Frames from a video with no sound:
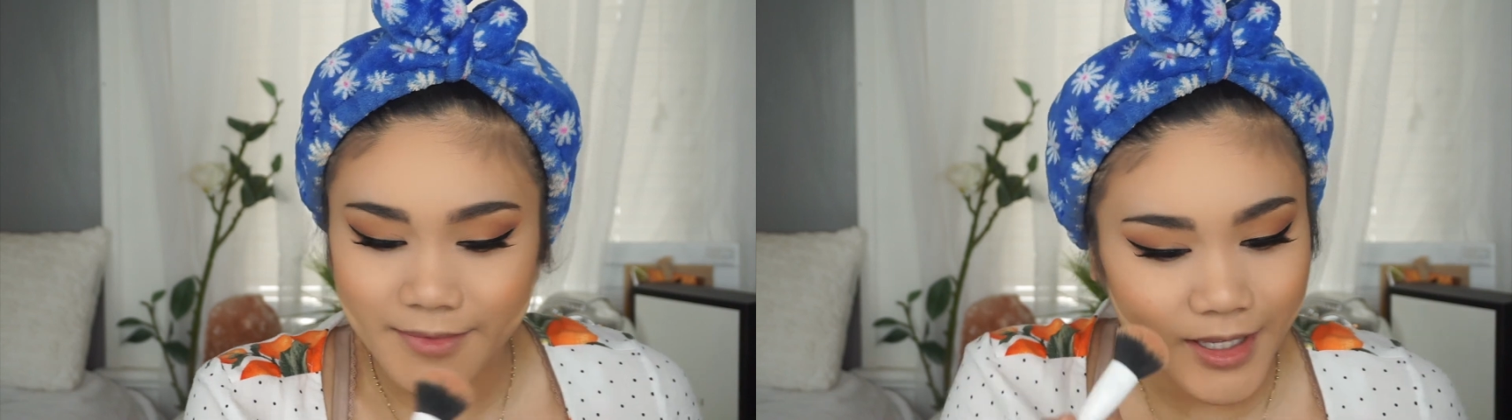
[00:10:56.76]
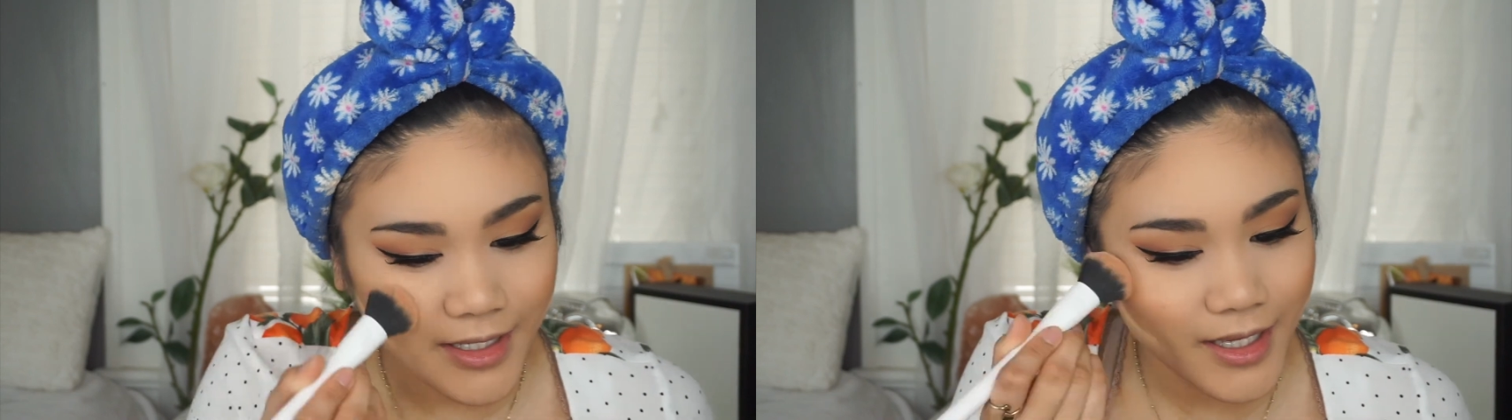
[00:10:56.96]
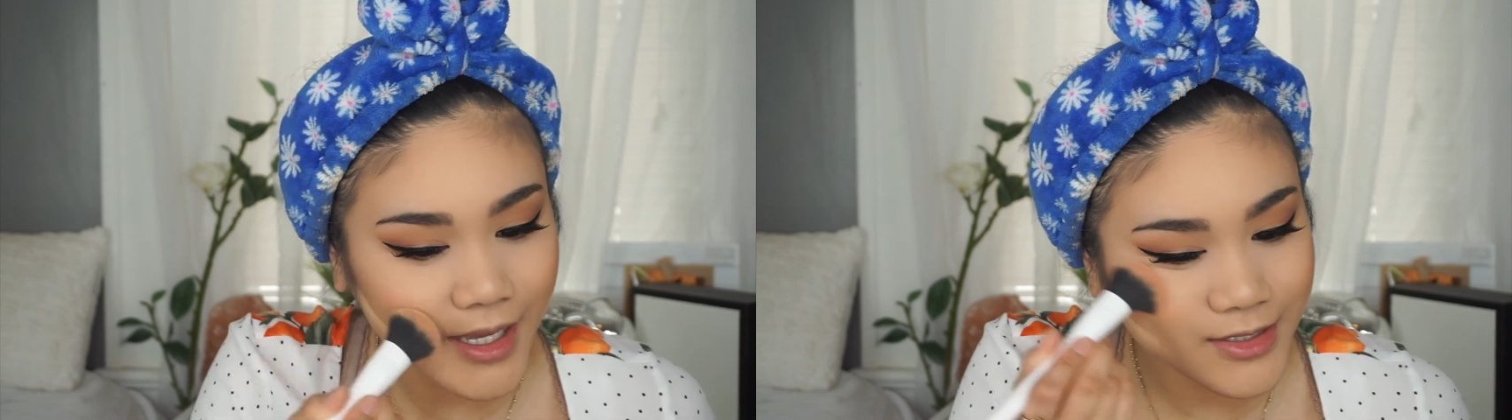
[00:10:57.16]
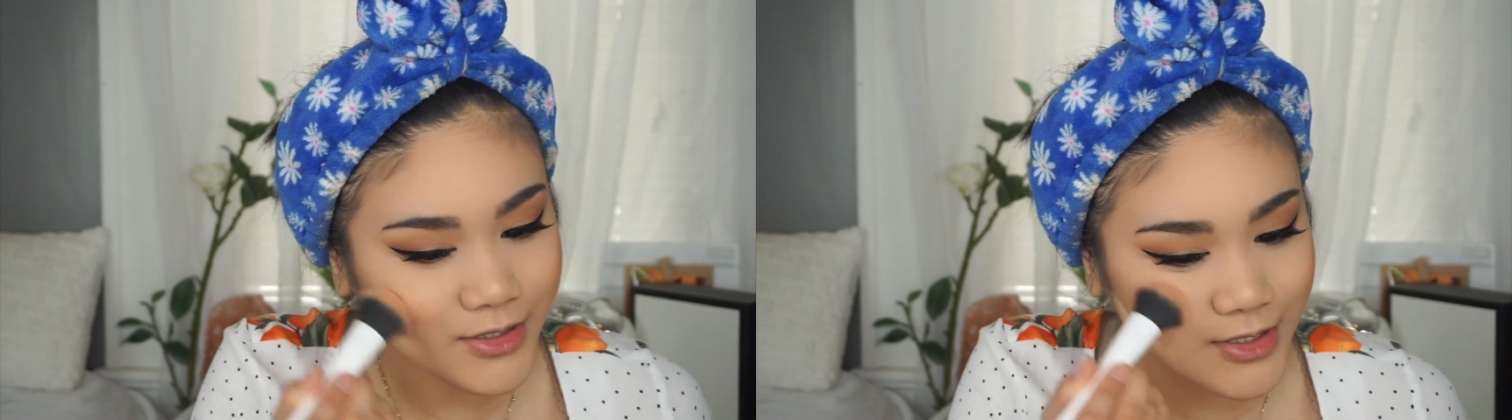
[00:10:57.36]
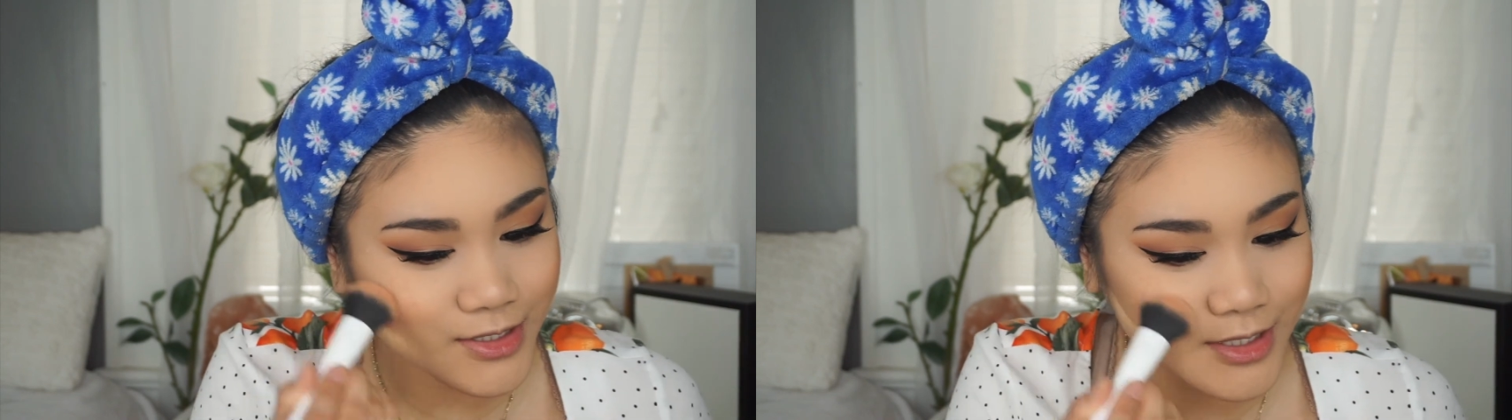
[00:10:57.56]
And it has
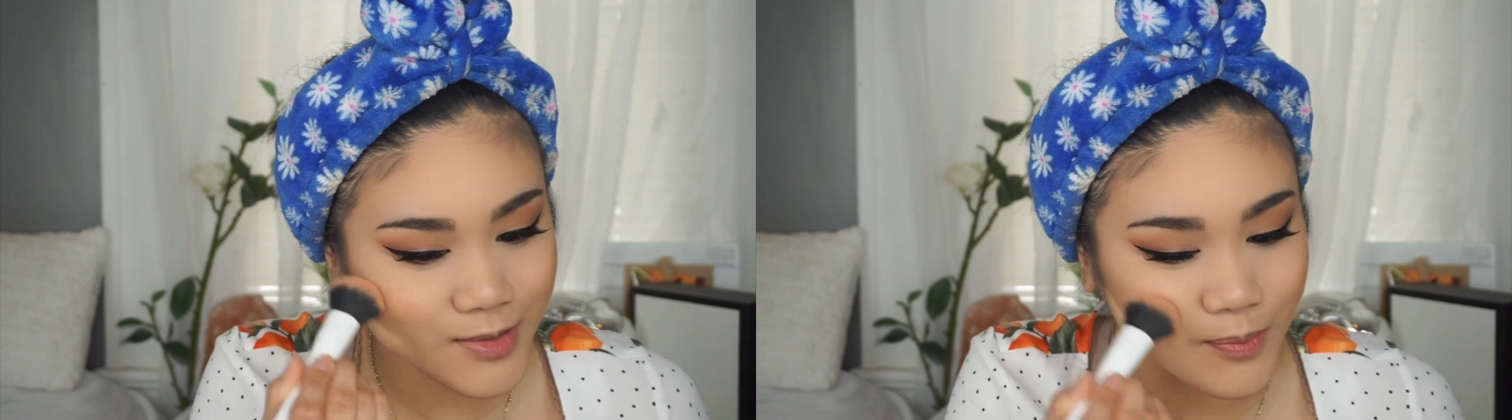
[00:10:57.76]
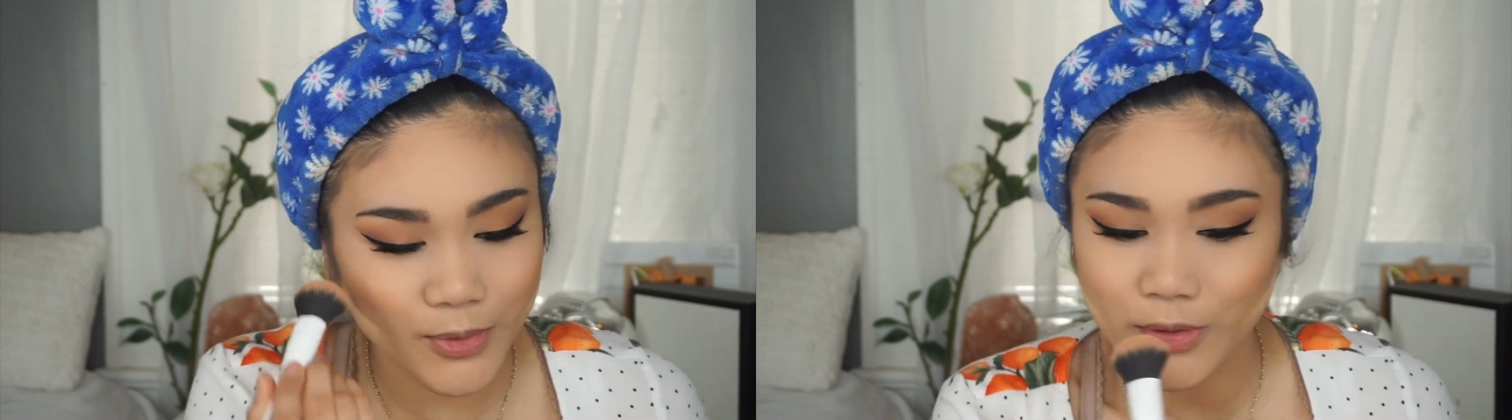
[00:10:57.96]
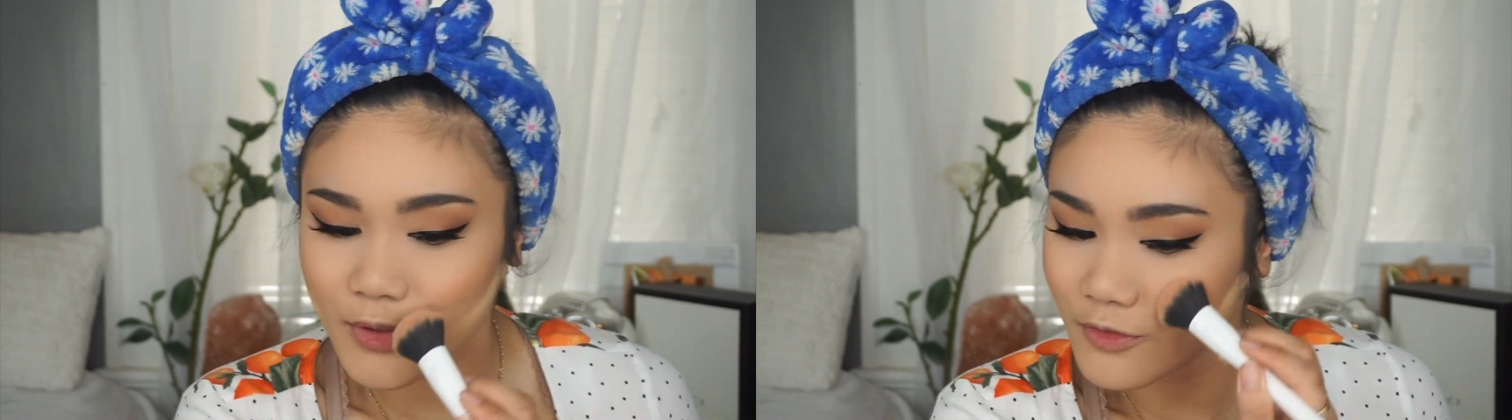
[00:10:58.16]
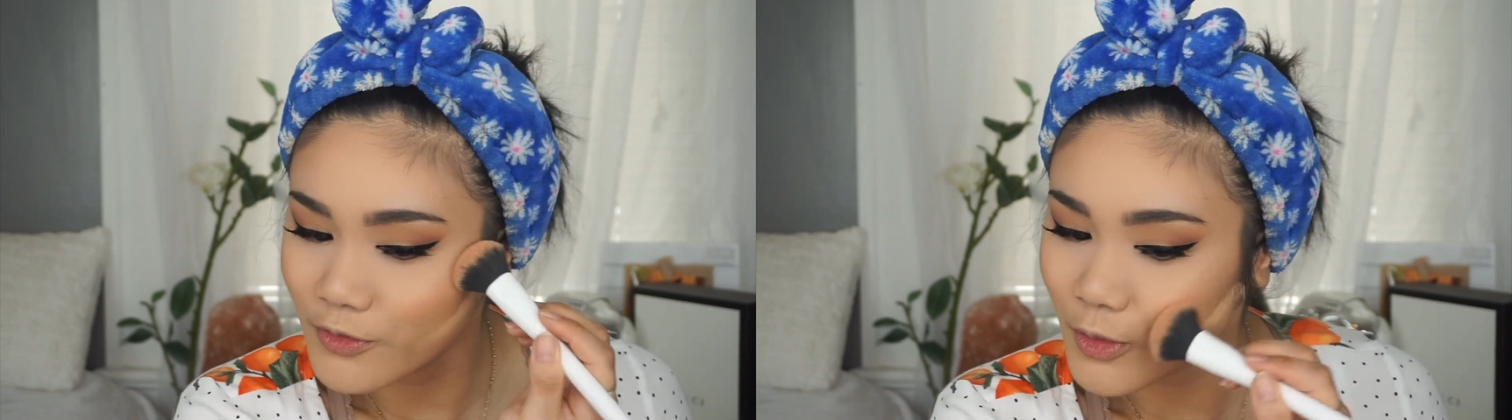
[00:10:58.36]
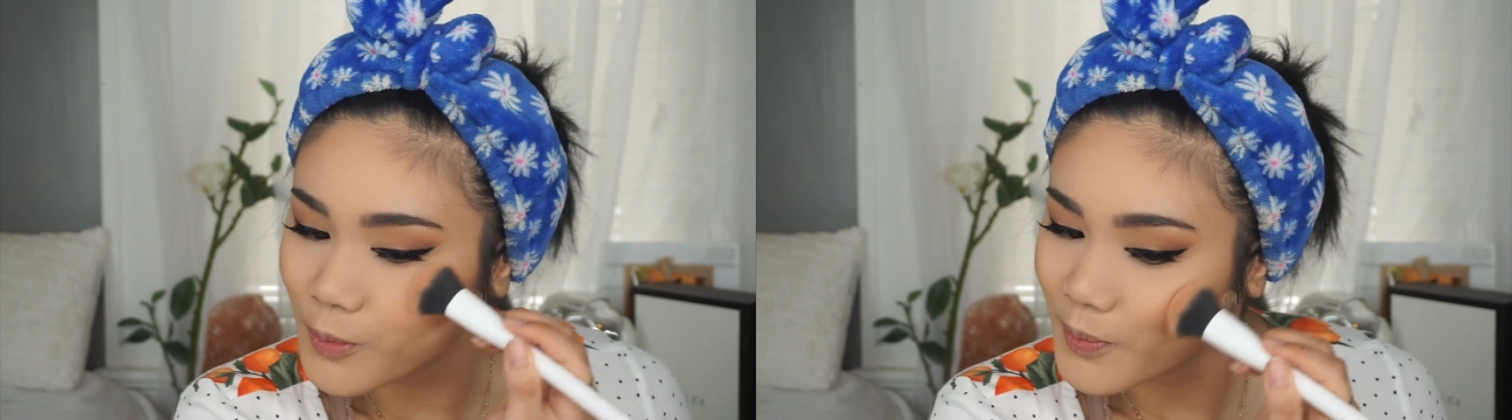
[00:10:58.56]
just this
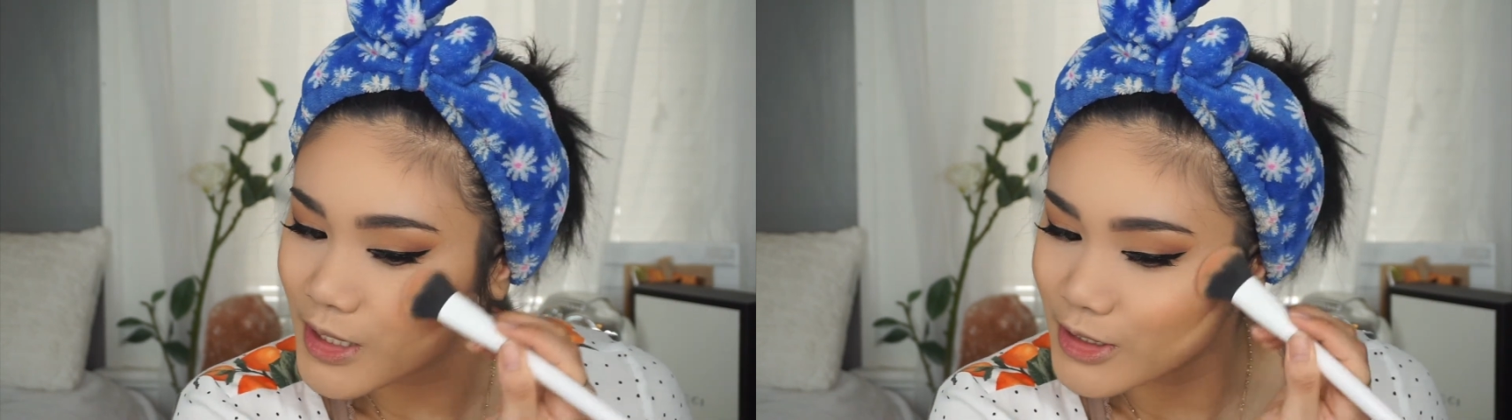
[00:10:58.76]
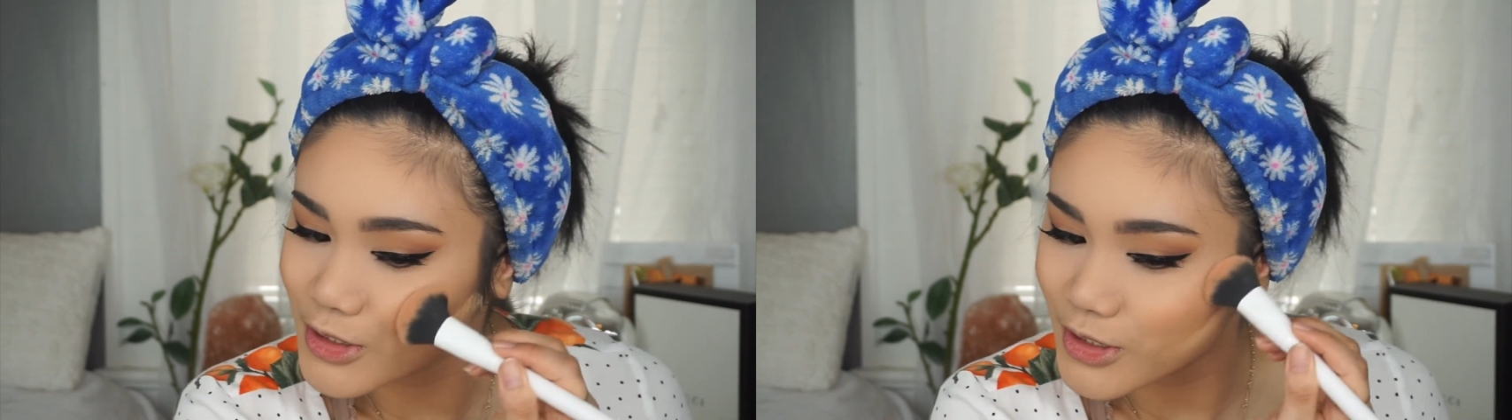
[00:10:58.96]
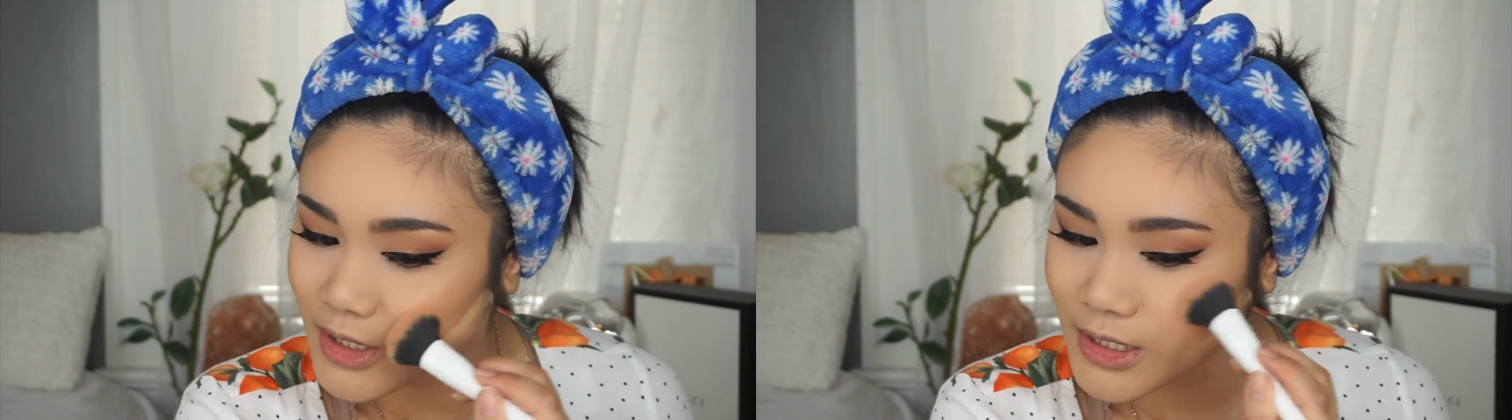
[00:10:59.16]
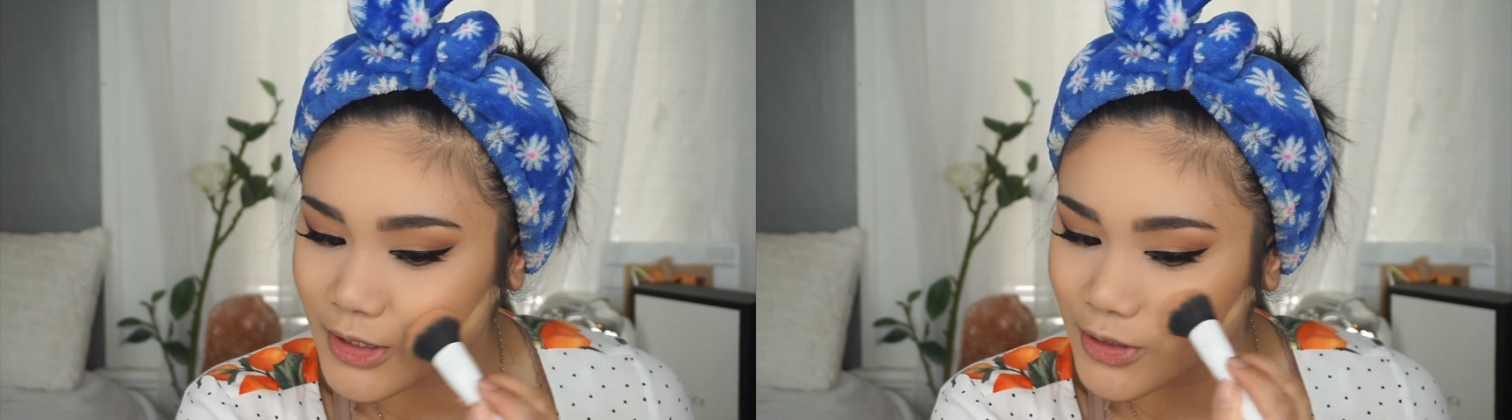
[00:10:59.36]
beautiful peachy